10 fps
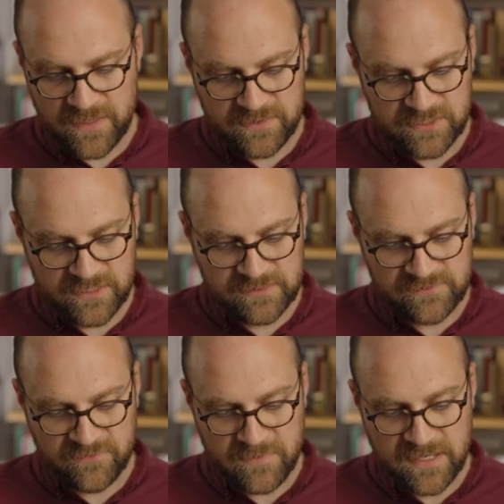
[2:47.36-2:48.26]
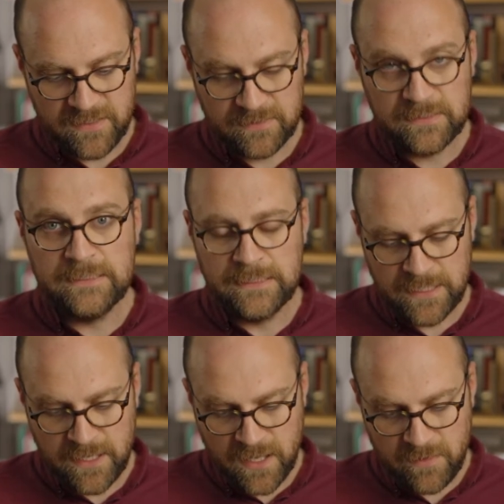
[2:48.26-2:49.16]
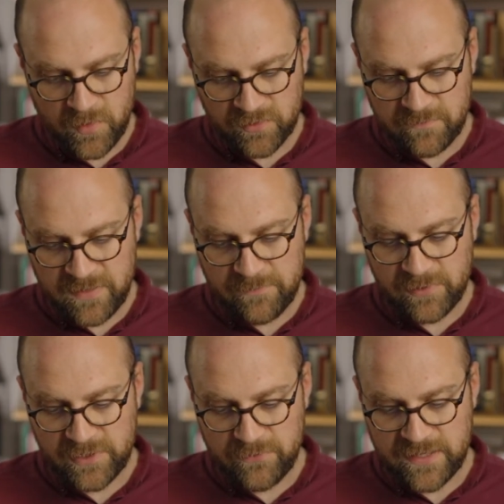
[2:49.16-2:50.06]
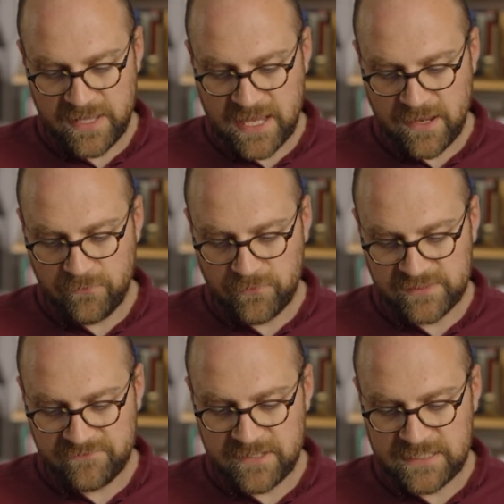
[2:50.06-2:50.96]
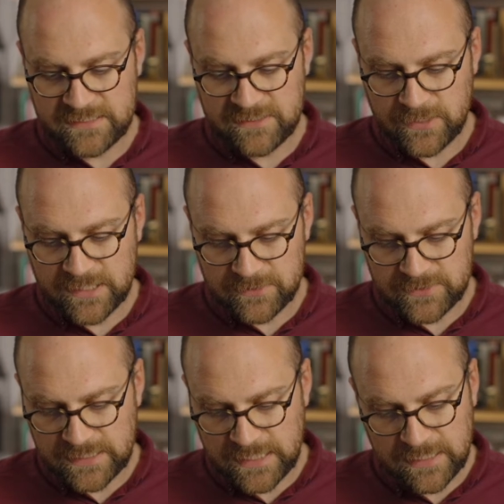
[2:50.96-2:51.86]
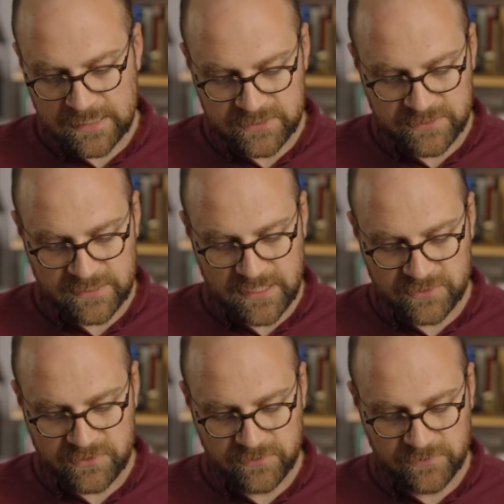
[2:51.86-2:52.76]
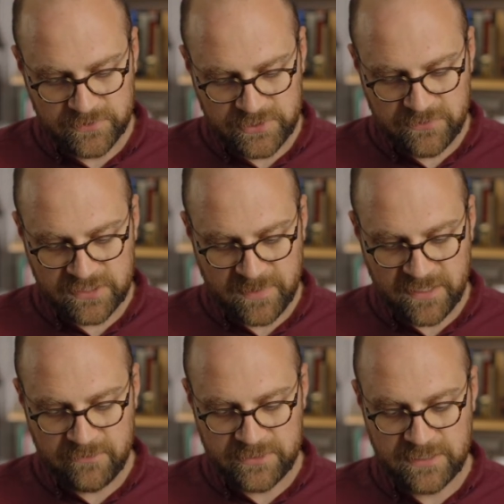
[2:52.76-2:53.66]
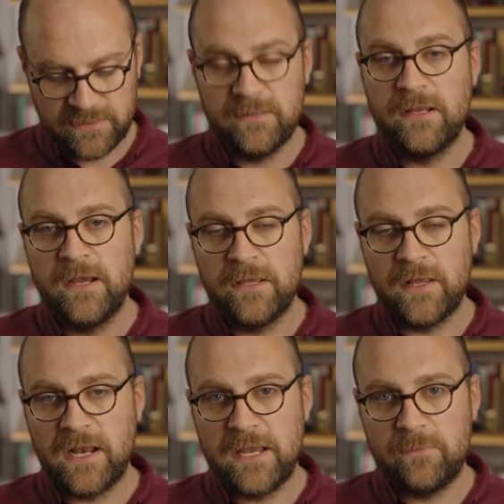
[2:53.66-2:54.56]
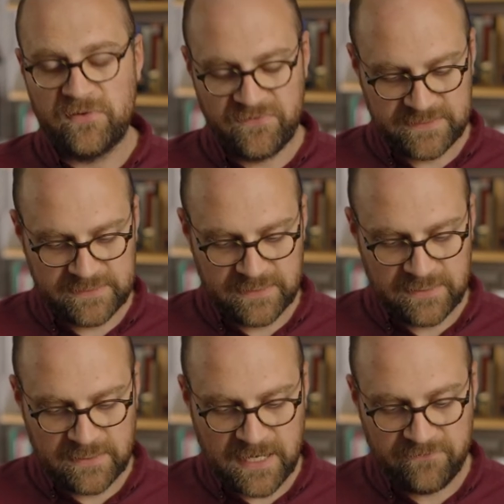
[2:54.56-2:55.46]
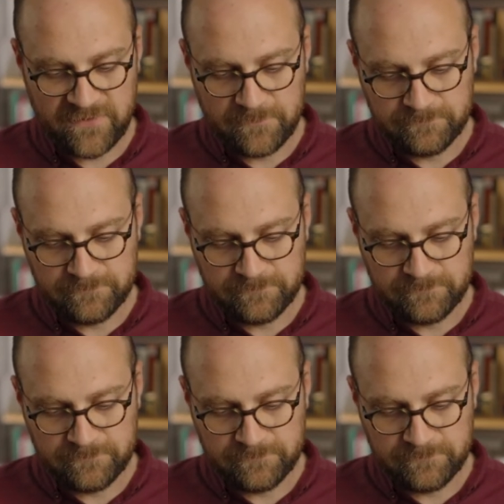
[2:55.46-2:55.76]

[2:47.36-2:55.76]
by chance for me. Among the people who were there was a very distinguished English intellectual, Jewish by origin, the late Professor Levy.